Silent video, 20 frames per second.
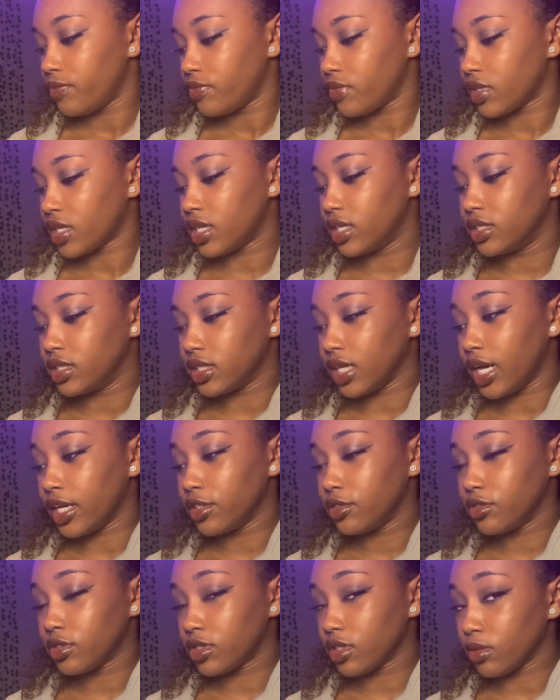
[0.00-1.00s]
Because I
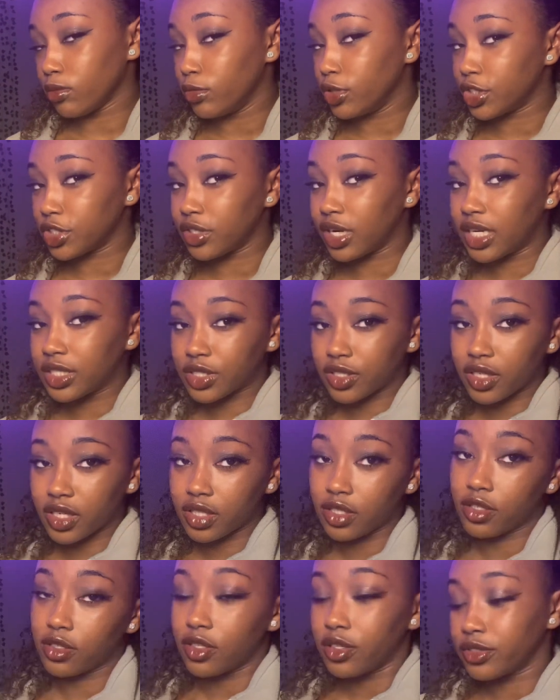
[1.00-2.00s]
use their moisturizer and
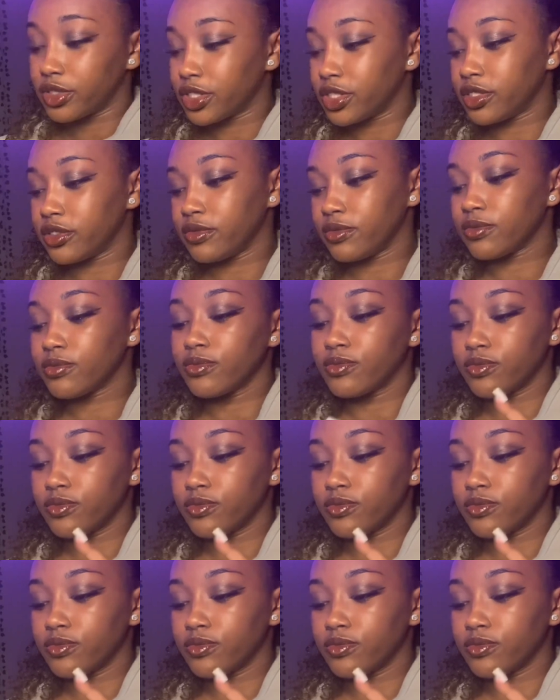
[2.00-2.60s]
their lotion.